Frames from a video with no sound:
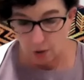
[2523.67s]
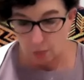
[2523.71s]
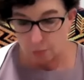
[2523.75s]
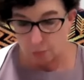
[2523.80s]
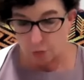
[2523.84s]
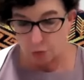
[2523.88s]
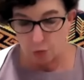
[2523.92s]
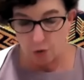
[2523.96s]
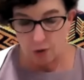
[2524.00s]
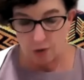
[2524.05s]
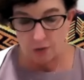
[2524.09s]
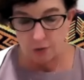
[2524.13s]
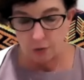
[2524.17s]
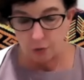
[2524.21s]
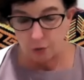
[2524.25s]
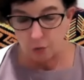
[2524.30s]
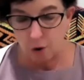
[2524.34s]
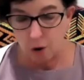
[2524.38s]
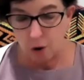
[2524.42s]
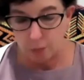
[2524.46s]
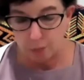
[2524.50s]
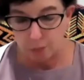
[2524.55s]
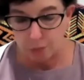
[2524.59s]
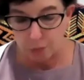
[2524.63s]
stress in
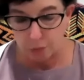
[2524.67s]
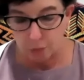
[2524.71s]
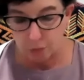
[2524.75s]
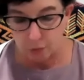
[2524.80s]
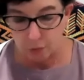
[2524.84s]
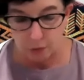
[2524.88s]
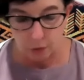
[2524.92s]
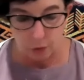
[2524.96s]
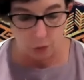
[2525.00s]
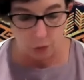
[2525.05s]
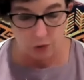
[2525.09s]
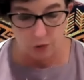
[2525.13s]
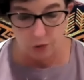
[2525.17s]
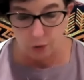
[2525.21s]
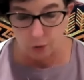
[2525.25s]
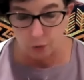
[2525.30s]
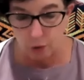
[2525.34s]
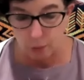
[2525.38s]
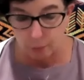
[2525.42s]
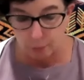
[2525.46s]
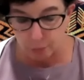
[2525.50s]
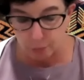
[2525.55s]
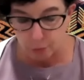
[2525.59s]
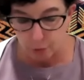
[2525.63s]
crops or increasing
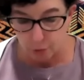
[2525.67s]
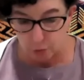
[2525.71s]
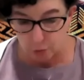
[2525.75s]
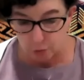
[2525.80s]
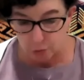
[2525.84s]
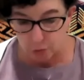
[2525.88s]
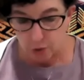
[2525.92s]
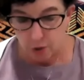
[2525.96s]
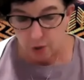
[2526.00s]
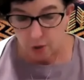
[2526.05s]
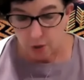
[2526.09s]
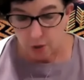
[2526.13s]
crop growth.